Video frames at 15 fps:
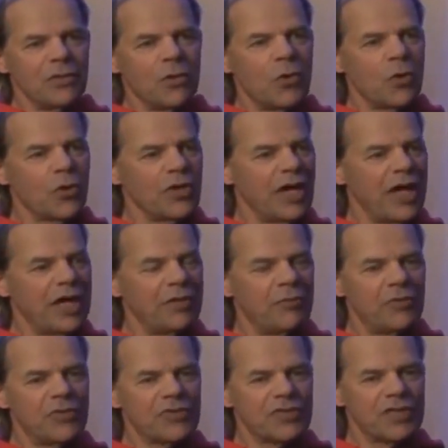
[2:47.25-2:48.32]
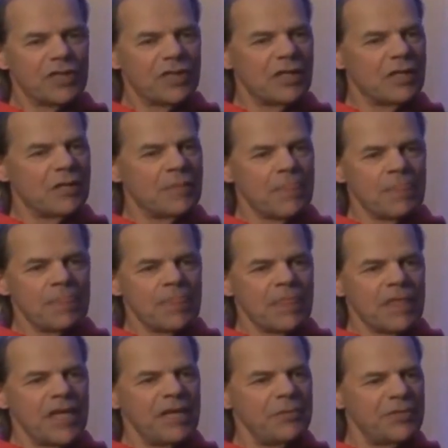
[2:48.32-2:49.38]
Jorge was
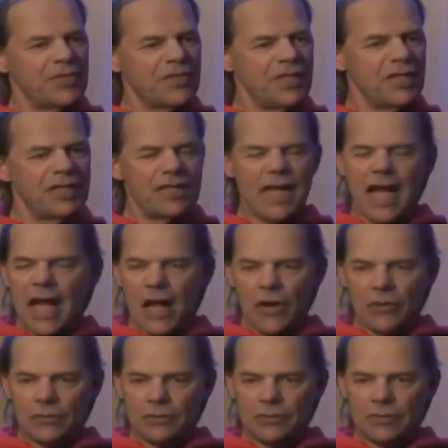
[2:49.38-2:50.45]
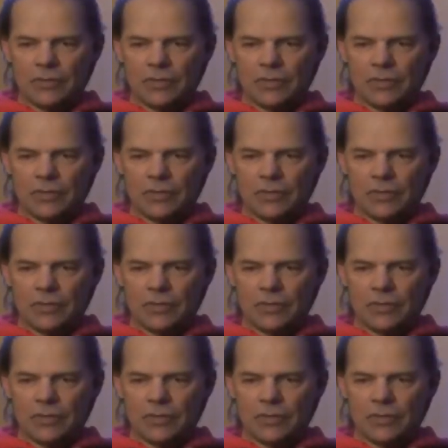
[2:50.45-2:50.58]
he was sitting down,